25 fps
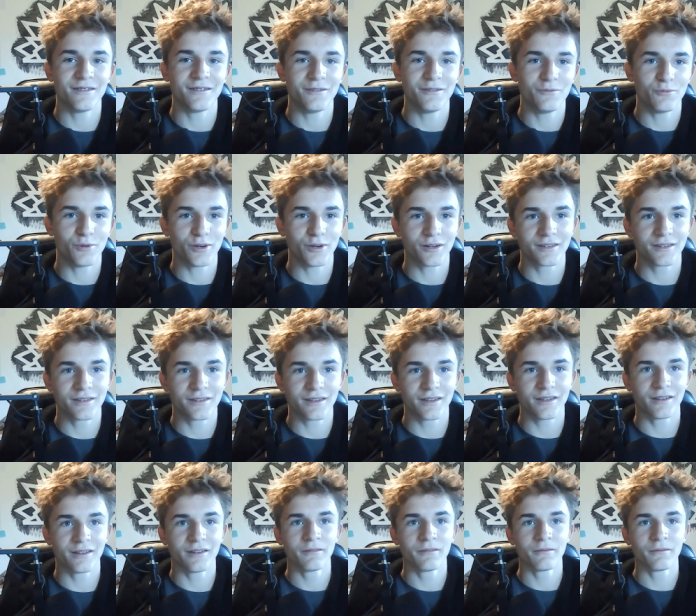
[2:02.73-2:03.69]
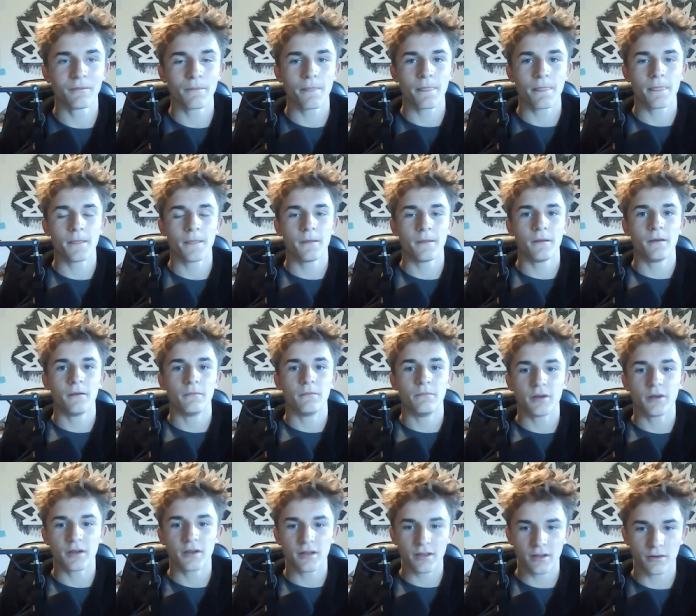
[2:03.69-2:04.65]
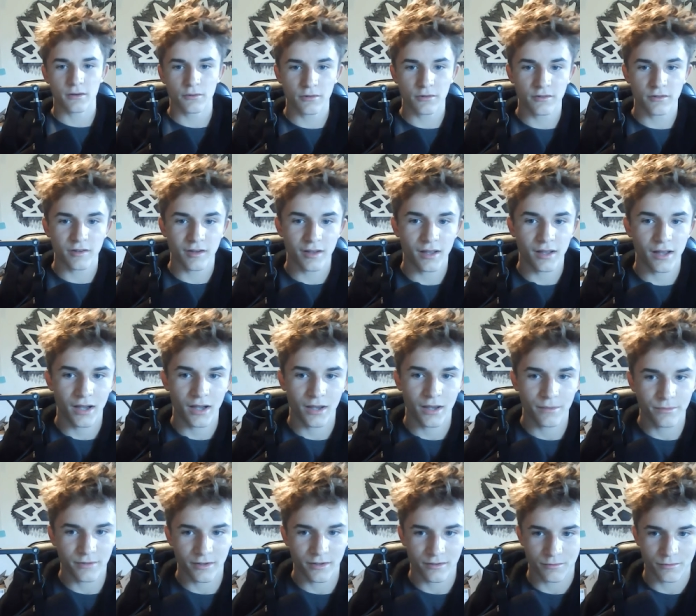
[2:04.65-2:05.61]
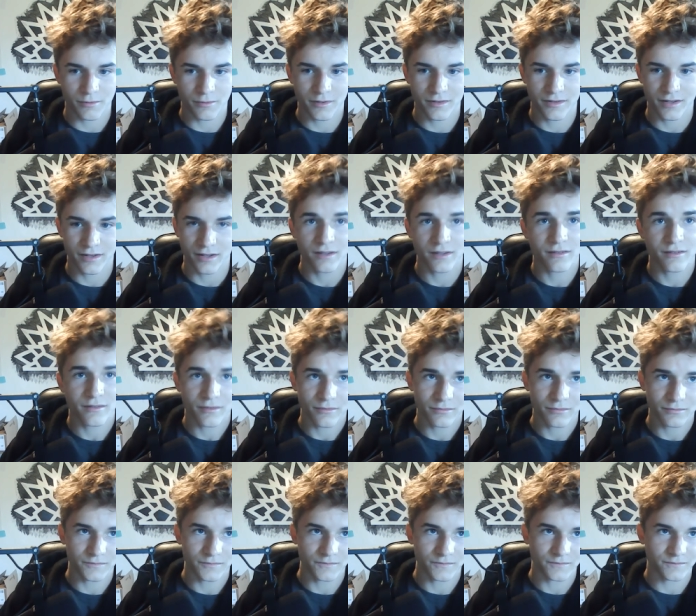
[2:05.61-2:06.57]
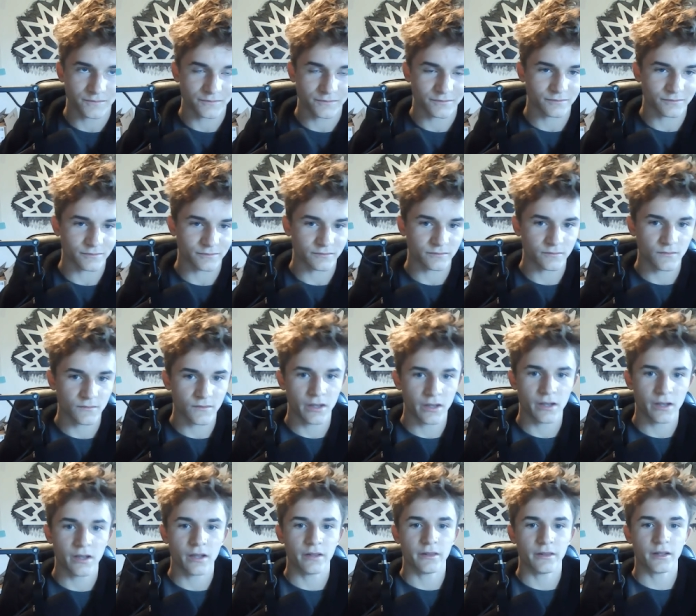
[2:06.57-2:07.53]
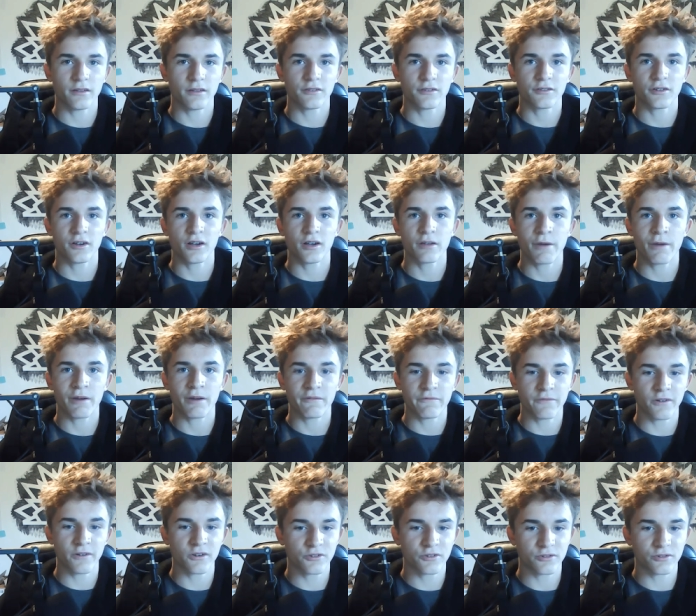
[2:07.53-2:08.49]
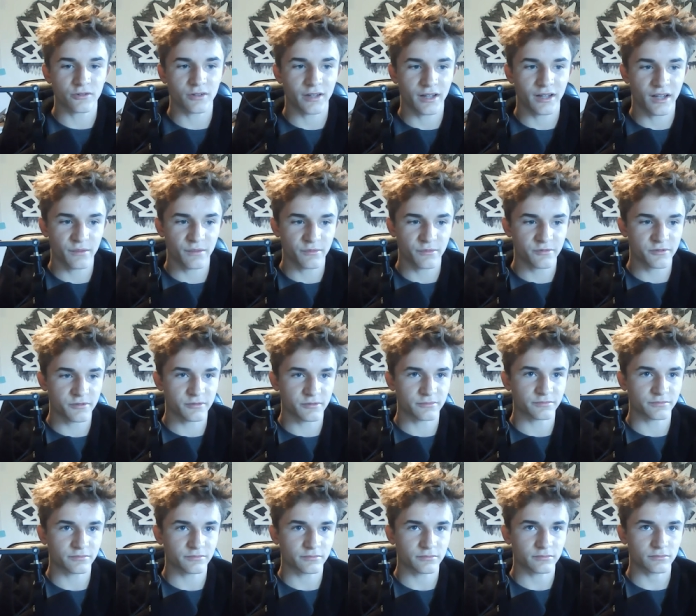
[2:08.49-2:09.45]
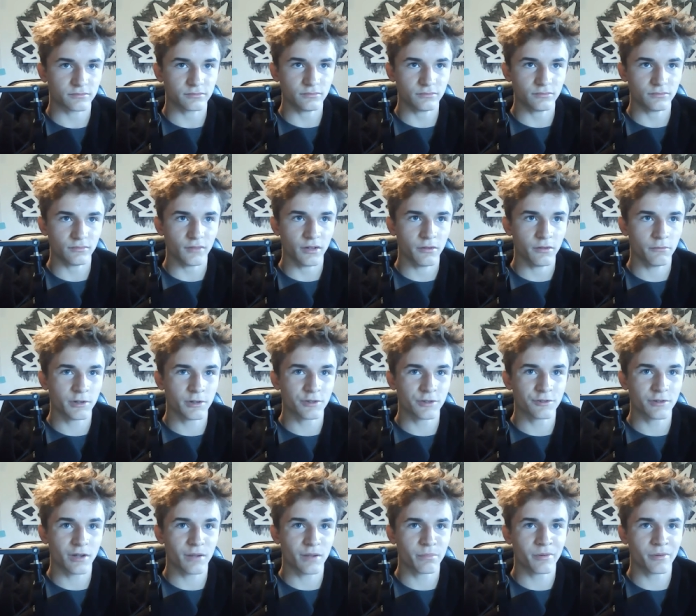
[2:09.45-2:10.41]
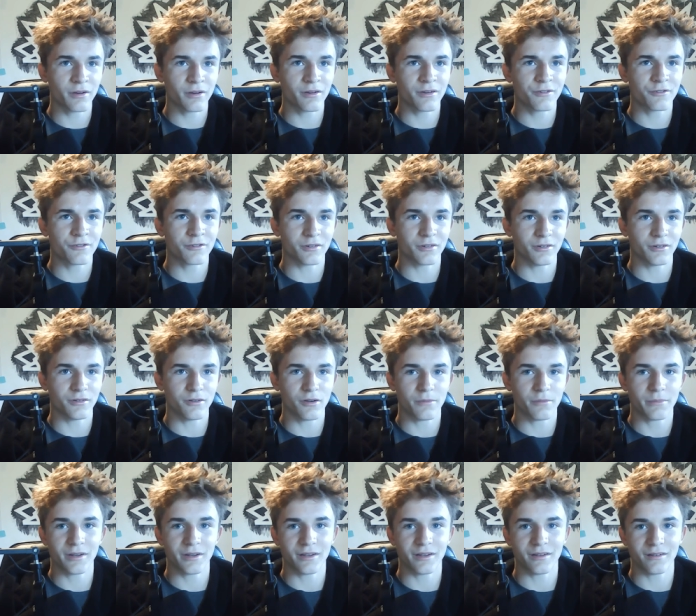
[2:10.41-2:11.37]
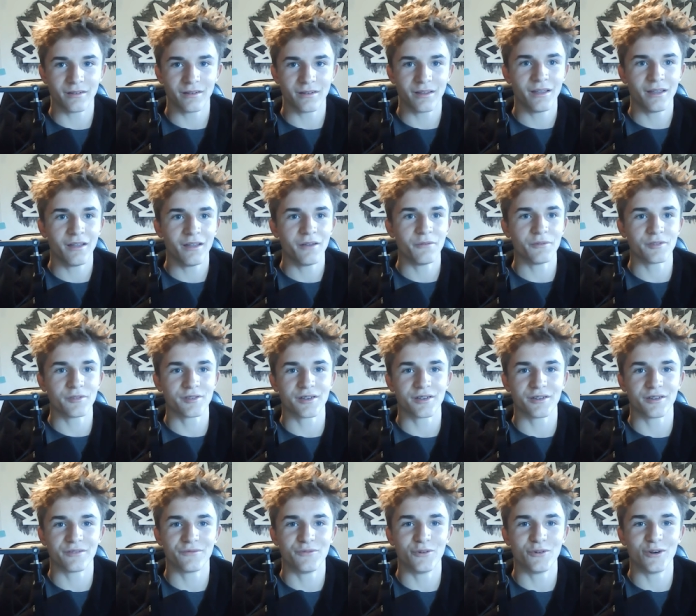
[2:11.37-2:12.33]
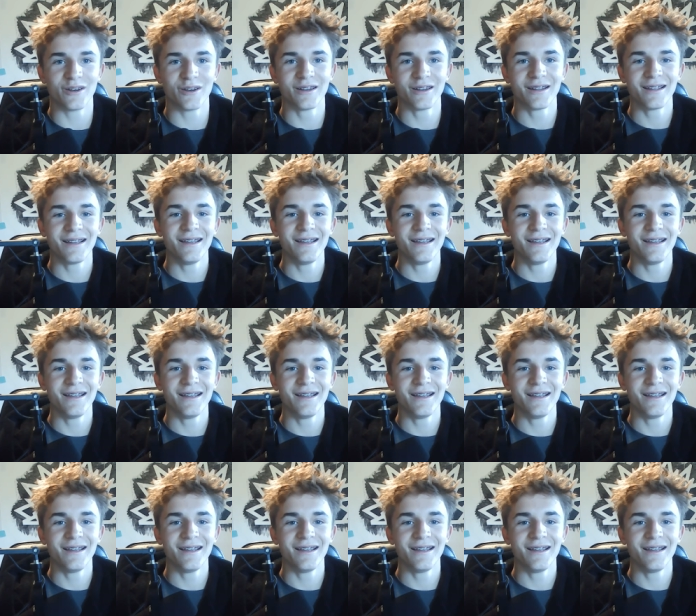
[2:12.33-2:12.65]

you wanted to hear, but in order to get abs, that's what it takes. Now let's talk about functional abs, which I'm pretty sure nobody was here for,